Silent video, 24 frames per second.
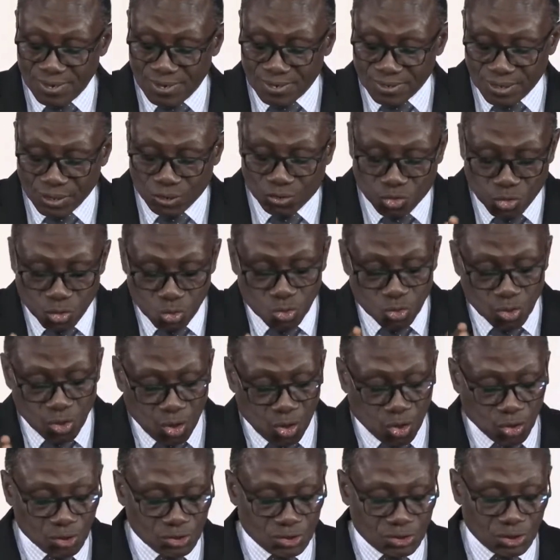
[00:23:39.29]
The two
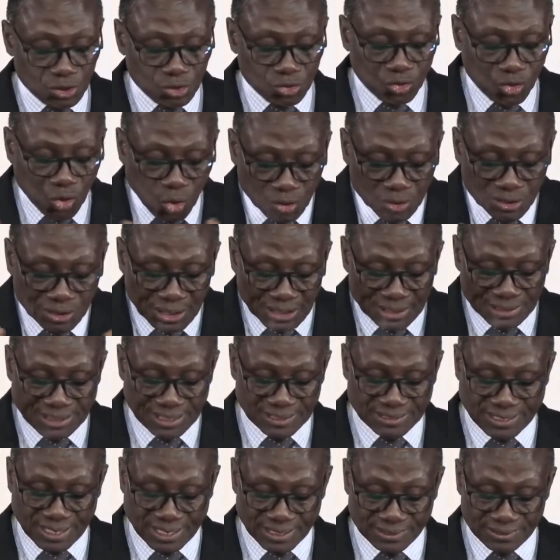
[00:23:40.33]
roads don't
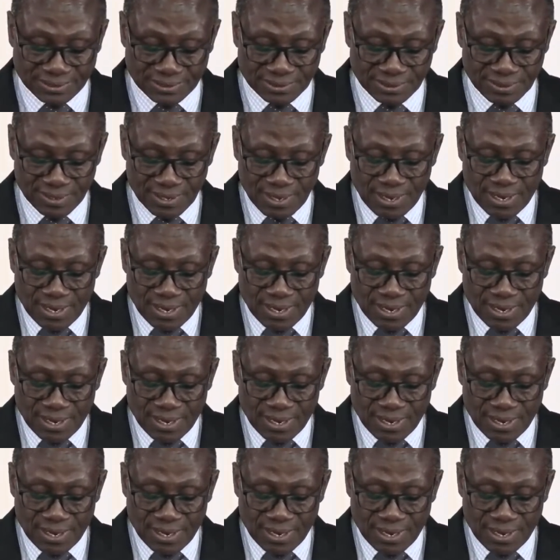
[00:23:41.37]
intersect.